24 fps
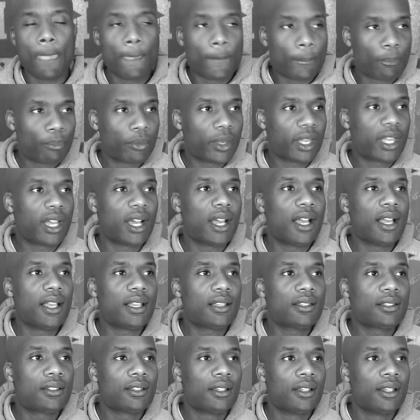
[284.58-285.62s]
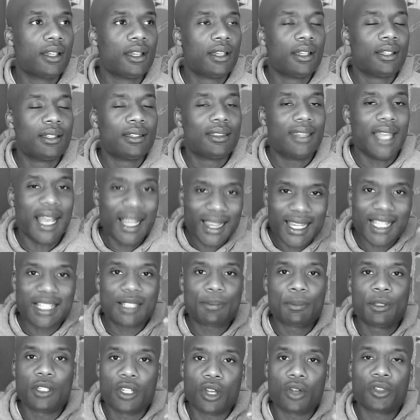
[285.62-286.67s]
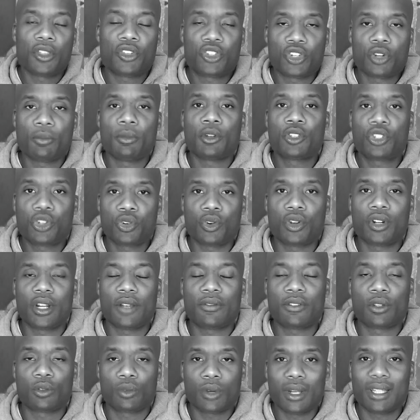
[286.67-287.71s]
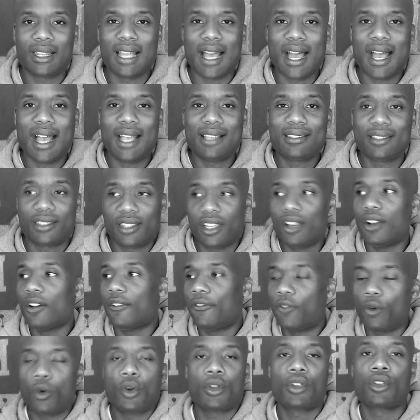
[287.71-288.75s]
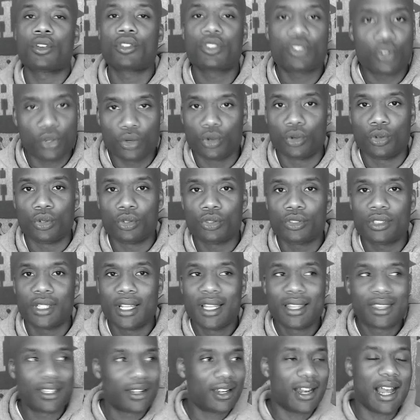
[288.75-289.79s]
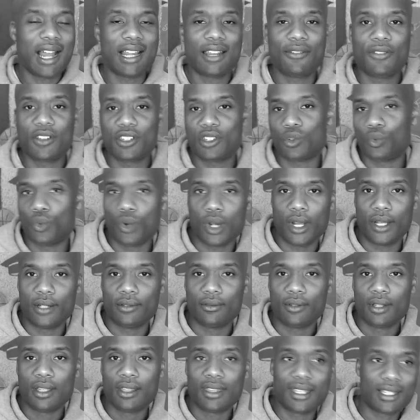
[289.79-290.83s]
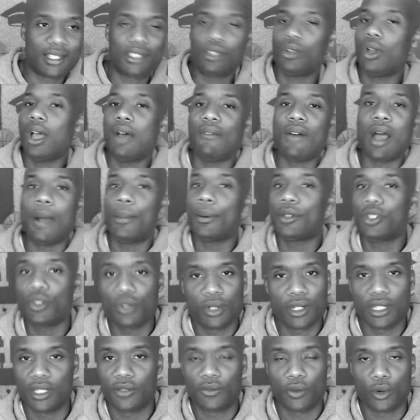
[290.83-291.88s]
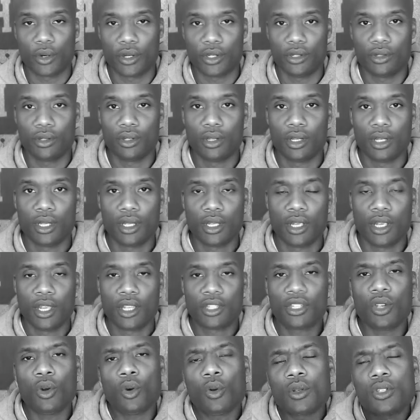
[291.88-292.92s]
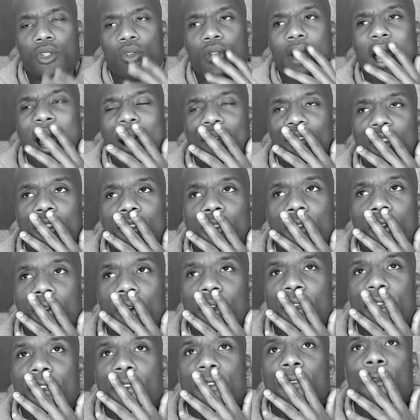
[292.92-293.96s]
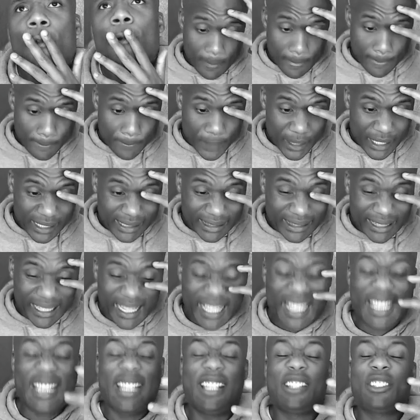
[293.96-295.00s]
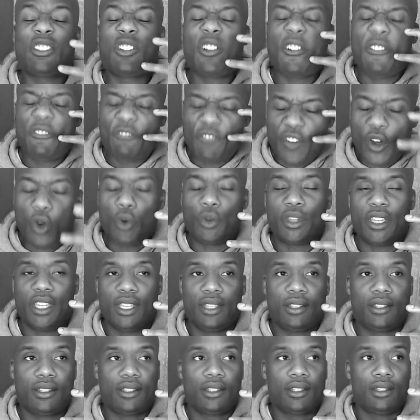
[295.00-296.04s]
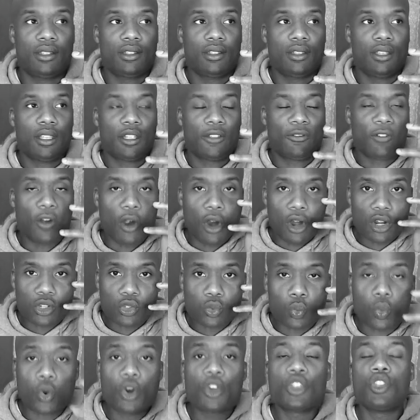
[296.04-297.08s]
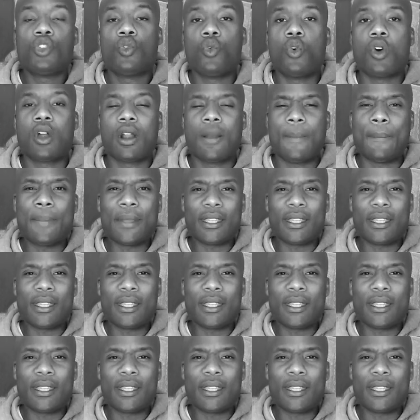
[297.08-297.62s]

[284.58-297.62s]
because that lets me know that you're mature enough to realize that there are 4-year schools that are not Division I that still have opportunities for you. So what you have to do is be laser focused as far as where you want to